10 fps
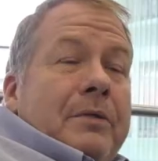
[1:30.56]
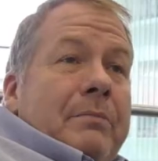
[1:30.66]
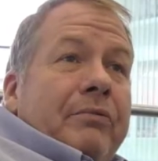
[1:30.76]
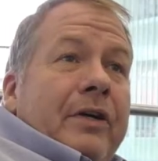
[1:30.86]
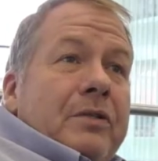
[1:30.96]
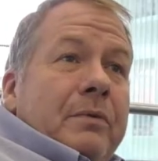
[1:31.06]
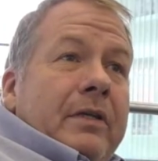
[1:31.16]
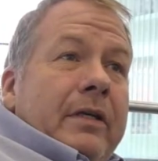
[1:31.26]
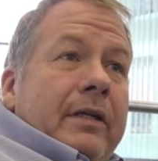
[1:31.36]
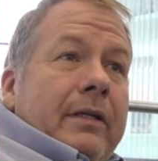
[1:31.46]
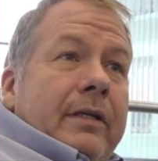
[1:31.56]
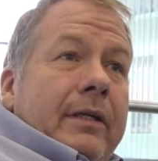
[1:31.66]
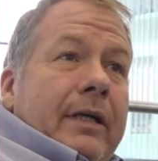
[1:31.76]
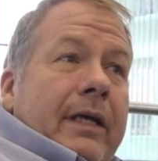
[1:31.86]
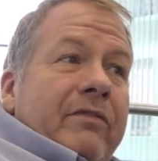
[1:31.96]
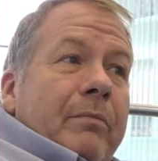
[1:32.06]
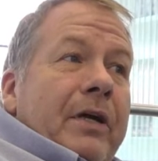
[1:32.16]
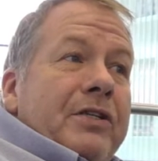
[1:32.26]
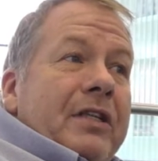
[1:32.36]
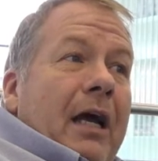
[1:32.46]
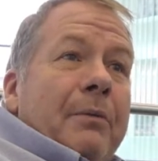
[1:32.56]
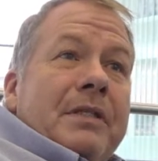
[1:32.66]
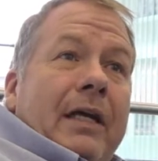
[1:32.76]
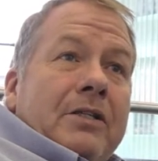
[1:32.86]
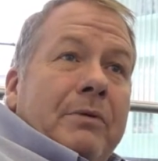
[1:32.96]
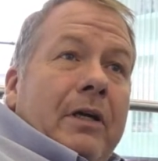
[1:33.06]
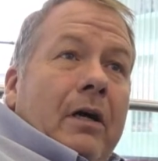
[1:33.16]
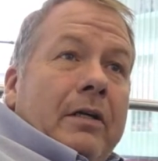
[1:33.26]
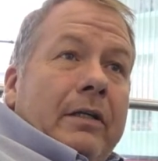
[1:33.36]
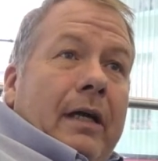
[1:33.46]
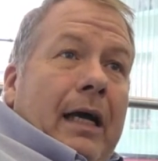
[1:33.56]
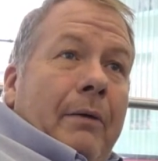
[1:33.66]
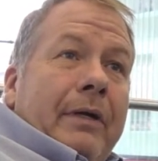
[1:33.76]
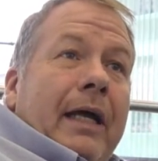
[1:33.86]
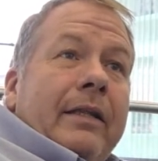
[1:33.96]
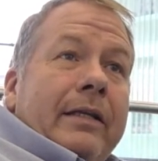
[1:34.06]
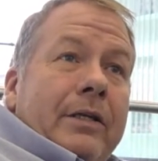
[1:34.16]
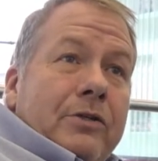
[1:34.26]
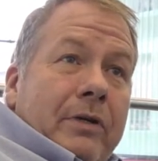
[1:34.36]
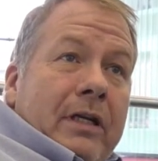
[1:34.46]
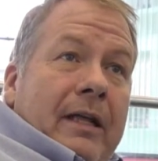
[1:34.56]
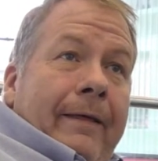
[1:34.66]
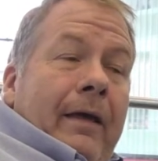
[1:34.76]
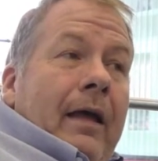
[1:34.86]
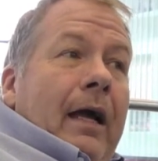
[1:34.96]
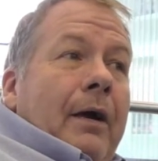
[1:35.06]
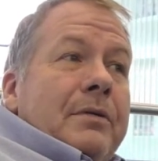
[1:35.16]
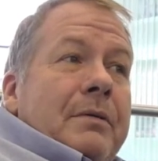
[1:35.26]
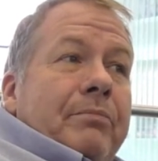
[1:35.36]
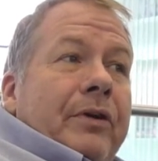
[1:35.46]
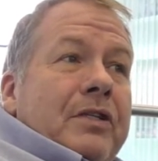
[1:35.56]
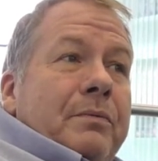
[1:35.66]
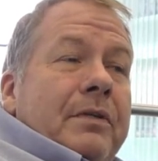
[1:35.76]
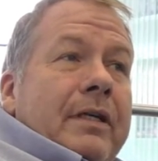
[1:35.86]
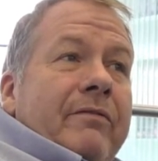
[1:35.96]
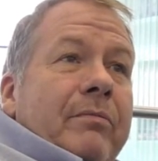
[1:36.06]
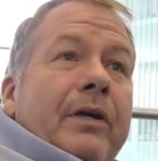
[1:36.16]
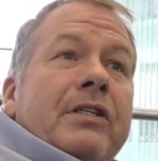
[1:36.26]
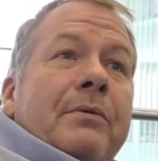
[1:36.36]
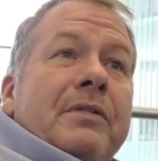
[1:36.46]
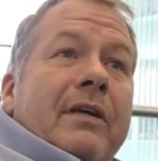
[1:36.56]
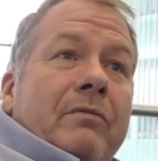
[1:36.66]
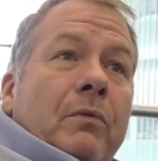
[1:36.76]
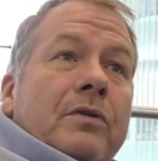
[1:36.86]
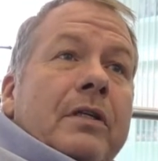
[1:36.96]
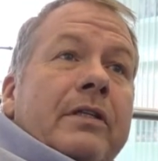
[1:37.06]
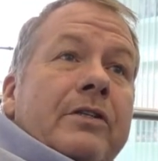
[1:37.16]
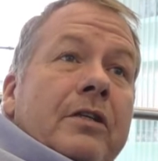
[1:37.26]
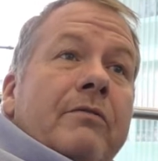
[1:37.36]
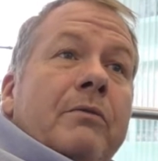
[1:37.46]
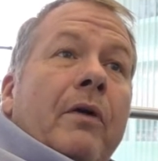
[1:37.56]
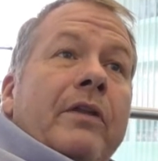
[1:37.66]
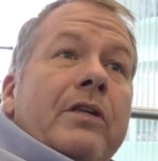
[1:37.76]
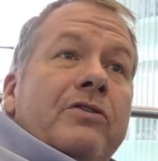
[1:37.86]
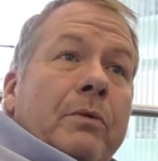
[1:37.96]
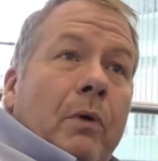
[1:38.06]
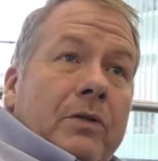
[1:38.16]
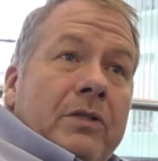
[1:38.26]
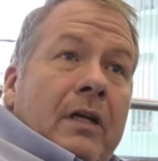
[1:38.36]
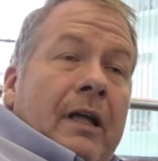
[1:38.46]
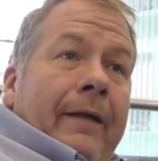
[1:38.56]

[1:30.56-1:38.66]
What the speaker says: I was impressed with the information that I was asked regarding how I'd had the injury. I was impressed with the information I was given once they discovered what the injury was.